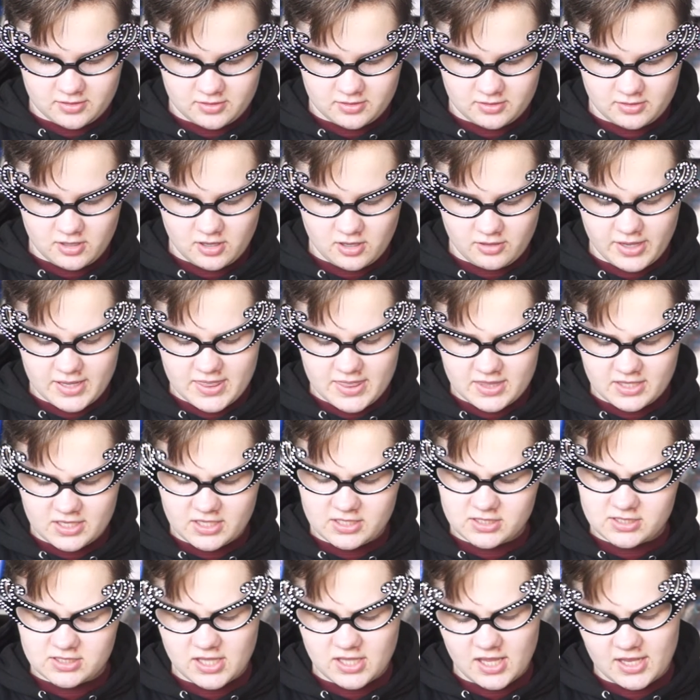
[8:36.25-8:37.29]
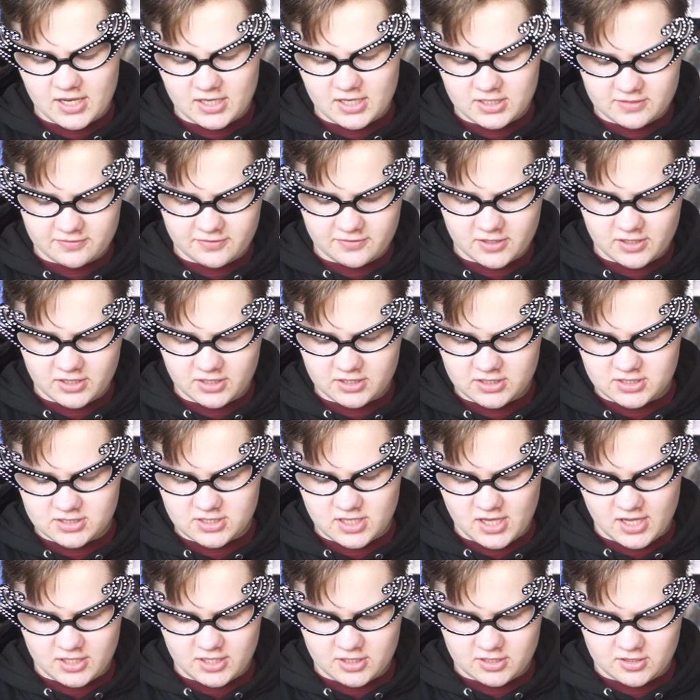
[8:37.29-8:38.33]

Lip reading: Oh, and it's slightly differently designed,